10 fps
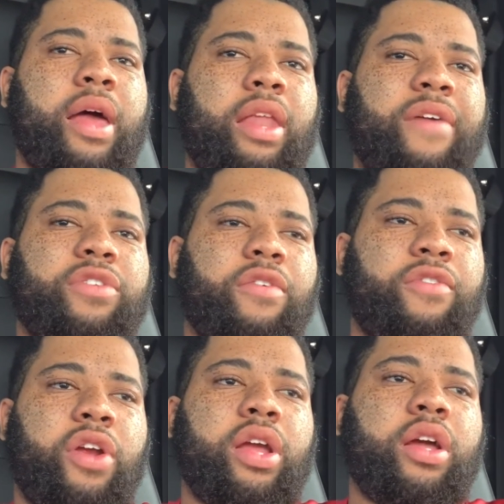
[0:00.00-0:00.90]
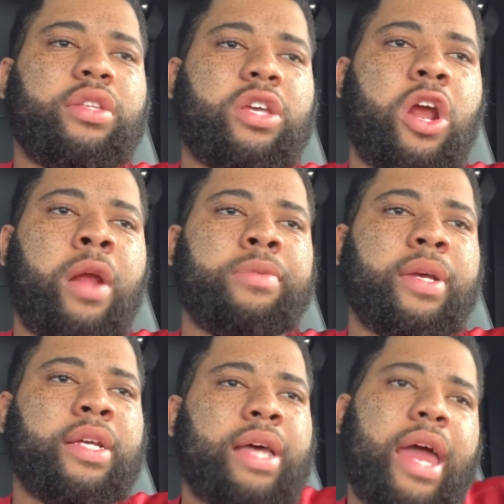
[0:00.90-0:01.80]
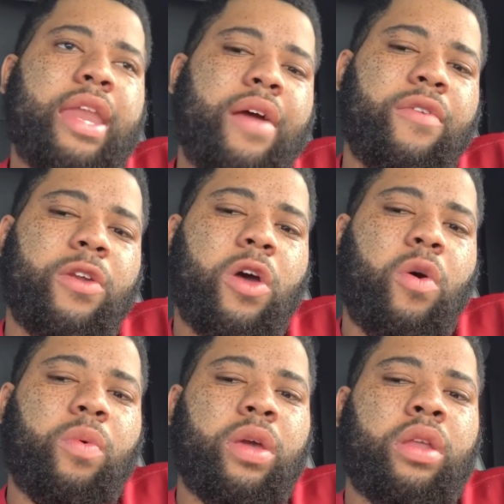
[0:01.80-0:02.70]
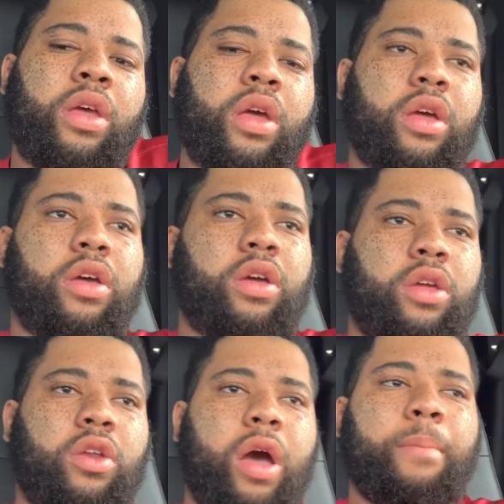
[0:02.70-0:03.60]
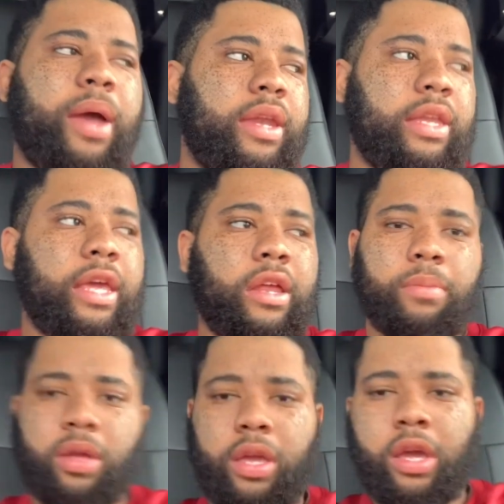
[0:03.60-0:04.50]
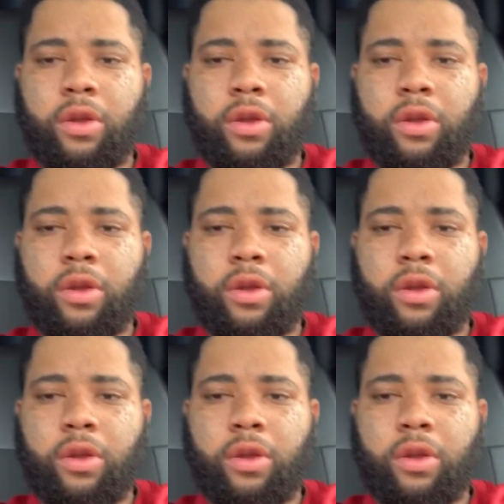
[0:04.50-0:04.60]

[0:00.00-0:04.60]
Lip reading: I left on very good terms because I never know when, you know, I might need him again.